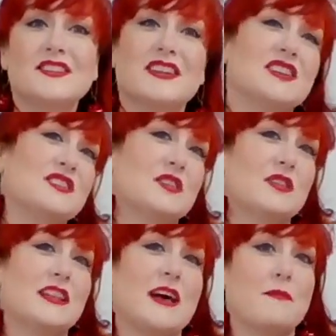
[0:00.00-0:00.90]
You can
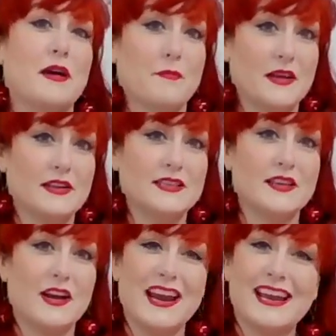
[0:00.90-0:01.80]
also clap up
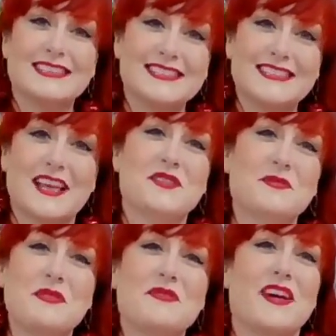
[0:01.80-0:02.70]
into their hands. That
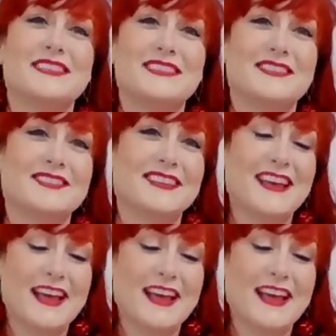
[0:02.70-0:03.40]
would be fine too.